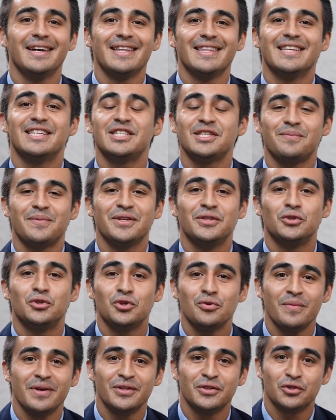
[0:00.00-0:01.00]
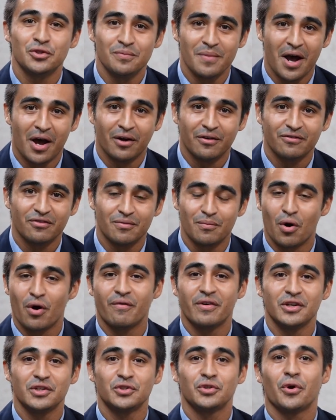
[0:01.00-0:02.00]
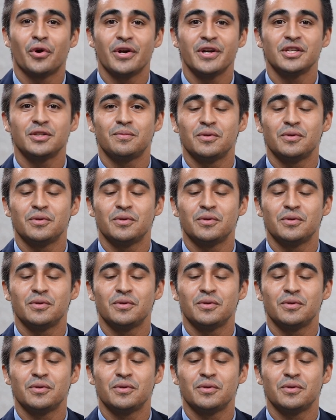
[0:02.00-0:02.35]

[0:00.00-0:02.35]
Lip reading: This has been Zoom In, Zoom Out. For more of our stories,